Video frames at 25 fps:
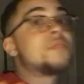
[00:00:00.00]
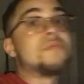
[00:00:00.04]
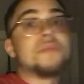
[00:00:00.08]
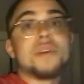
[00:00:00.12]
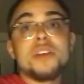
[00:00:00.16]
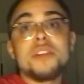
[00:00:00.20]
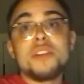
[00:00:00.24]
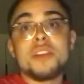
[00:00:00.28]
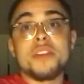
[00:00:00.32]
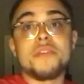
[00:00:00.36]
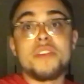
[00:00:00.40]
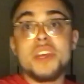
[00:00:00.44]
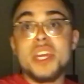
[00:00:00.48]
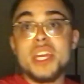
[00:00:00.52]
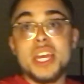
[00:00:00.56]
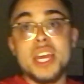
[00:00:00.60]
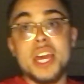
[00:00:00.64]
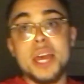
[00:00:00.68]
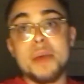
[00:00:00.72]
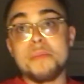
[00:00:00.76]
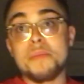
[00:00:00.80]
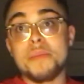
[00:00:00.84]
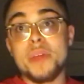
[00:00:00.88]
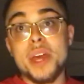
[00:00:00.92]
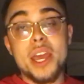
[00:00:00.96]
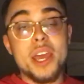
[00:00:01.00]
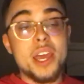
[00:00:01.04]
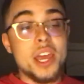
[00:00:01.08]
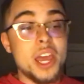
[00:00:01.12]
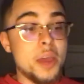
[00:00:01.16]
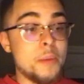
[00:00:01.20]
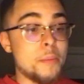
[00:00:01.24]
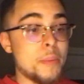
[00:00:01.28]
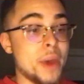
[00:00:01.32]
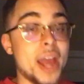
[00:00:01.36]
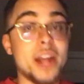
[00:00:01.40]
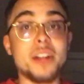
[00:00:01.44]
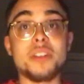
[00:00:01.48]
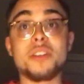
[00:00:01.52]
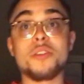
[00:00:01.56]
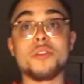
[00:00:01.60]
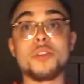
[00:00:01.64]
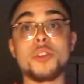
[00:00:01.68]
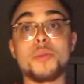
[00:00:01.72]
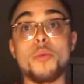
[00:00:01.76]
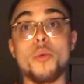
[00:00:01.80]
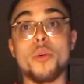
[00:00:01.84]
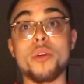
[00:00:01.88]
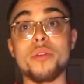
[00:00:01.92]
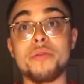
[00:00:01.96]
Smith, if they came back to
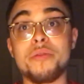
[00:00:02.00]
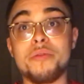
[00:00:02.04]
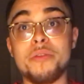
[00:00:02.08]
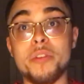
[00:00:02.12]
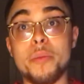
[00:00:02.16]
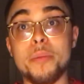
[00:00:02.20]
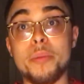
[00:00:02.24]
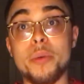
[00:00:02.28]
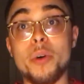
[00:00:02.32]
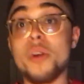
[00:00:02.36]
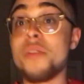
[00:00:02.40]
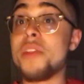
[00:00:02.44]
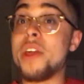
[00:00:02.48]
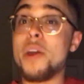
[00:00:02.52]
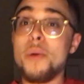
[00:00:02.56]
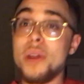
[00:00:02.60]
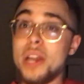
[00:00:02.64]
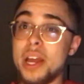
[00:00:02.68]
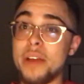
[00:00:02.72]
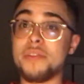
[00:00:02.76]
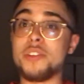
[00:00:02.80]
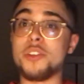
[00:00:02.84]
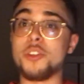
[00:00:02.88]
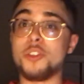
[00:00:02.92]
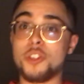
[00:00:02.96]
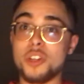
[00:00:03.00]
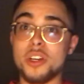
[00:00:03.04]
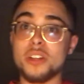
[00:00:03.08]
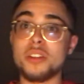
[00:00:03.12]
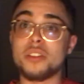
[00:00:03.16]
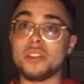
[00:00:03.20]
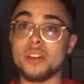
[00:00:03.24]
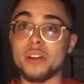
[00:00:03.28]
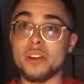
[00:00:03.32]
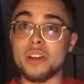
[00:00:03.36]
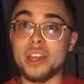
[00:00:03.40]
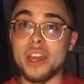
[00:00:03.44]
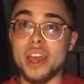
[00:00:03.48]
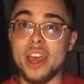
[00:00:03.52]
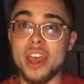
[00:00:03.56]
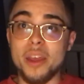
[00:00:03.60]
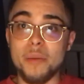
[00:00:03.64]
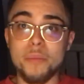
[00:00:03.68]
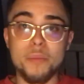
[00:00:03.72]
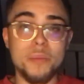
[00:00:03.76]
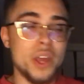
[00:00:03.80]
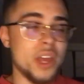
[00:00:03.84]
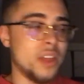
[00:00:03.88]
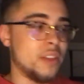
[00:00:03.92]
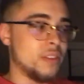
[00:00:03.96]
the sport of football, they would have to adjust their
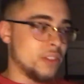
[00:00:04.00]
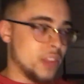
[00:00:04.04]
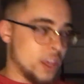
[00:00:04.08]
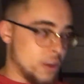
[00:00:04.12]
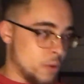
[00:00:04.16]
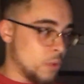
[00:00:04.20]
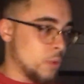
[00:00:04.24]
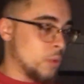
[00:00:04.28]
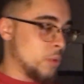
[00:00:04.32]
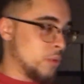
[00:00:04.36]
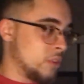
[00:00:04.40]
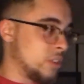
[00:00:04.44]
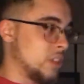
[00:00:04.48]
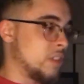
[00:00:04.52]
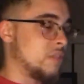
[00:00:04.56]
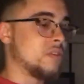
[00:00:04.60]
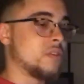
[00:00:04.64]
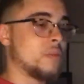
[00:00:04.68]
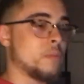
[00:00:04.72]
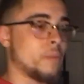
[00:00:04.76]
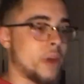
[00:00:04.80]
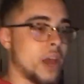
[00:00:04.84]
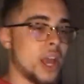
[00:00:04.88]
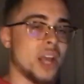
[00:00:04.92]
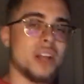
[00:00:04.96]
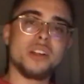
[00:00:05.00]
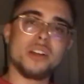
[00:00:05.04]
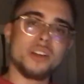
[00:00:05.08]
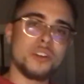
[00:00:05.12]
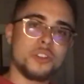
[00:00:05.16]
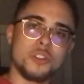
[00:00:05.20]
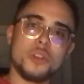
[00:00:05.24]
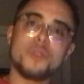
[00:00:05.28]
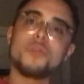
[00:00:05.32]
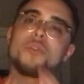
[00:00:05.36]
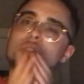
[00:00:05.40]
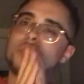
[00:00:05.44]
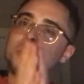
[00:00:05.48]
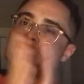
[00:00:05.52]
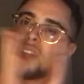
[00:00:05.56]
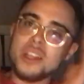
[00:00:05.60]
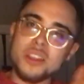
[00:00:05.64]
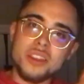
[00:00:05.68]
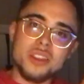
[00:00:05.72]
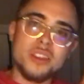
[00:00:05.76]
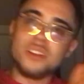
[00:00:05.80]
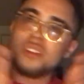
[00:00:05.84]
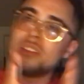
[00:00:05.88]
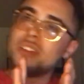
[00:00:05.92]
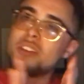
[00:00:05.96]
game, and they would receive some backlash. So there's
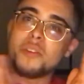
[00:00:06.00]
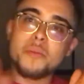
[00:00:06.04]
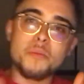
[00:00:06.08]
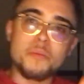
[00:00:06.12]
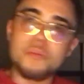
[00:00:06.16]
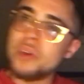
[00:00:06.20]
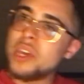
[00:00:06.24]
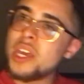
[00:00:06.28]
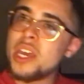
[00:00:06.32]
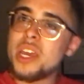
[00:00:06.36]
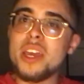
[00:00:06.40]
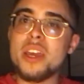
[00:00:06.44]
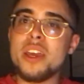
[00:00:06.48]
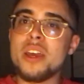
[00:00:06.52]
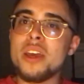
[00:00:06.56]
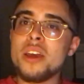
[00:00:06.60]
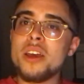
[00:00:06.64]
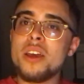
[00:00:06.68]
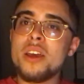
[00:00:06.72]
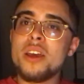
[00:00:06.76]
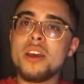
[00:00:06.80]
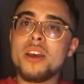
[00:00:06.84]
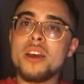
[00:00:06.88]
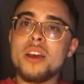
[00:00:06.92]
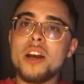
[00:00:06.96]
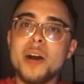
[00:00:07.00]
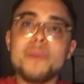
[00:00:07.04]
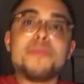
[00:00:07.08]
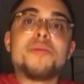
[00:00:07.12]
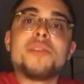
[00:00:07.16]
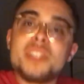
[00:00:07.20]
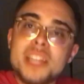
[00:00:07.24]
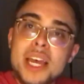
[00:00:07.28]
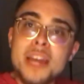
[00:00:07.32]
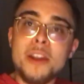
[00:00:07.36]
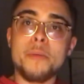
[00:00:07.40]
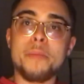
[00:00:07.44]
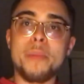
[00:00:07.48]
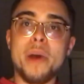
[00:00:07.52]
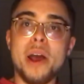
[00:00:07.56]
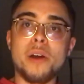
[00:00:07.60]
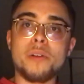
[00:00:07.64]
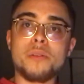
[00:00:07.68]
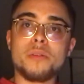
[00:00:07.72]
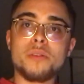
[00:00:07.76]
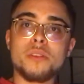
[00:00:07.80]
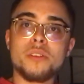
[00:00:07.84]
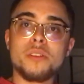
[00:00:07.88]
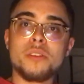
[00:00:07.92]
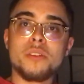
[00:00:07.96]
nothing to be upset
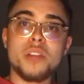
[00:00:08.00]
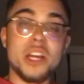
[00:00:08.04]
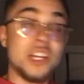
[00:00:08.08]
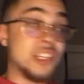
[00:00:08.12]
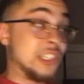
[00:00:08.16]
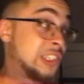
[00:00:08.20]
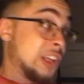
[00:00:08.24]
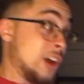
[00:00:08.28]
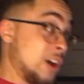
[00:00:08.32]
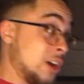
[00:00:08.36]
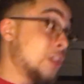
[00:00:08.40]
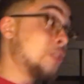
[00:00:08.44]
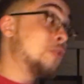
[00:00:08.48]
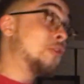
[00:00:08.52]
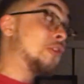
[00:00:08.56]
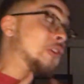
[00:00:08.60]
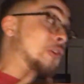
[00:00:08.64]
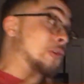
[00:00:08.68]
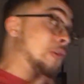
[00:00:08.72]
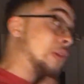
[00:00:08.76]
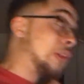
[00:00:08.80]
about. As long as